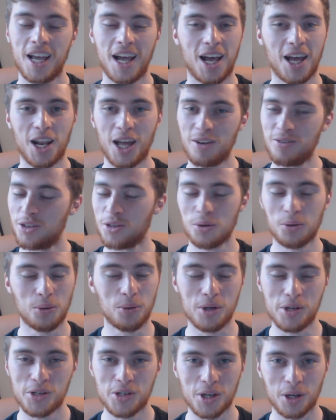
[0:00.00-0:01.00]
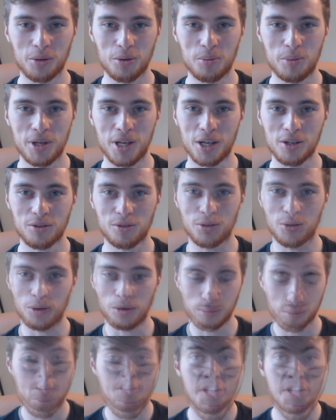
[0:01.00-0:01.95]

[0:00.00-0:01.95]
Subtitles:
and I've just always stuck with PS4.